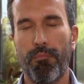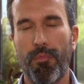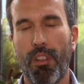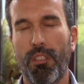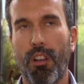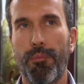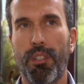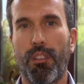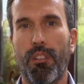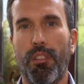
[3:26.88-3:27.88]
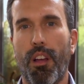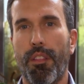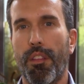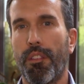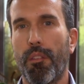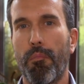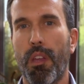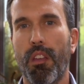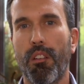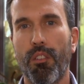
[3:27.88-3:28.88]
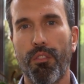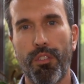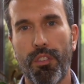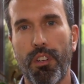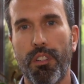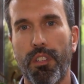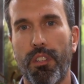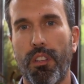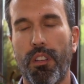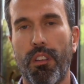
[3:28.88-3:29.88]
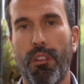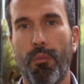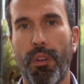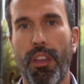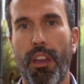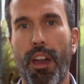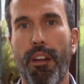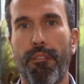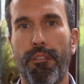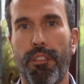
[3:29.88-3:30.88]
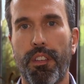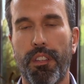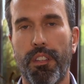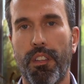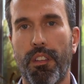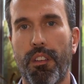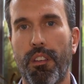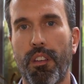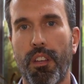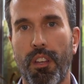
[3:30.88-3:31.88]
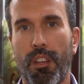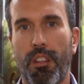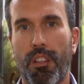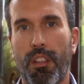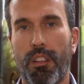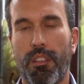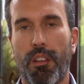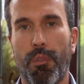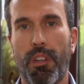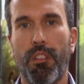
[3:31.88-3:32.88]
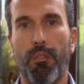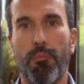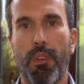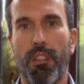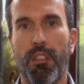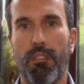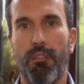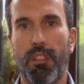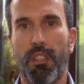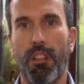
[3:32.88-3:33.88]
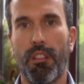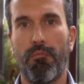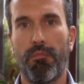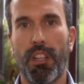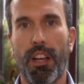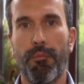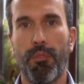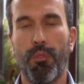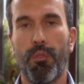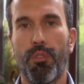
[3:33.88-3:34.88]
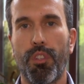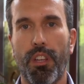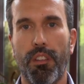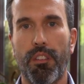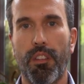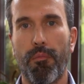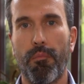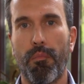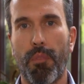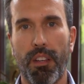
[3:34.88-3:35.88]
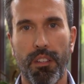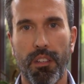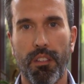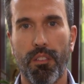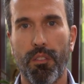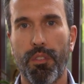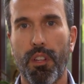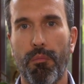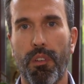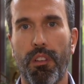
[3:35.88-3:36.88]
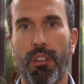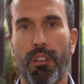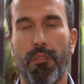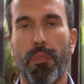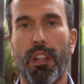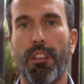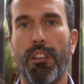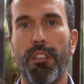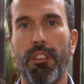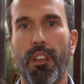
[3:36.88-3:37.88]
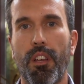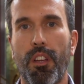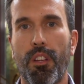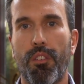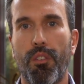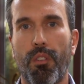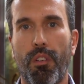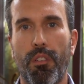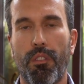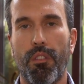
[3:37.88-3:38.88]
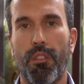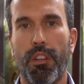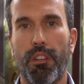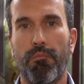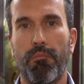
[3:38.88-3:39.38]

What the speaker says: not obstacle. I think the main concerns we have is that we need to invest still time to change some mindsets of some managers. So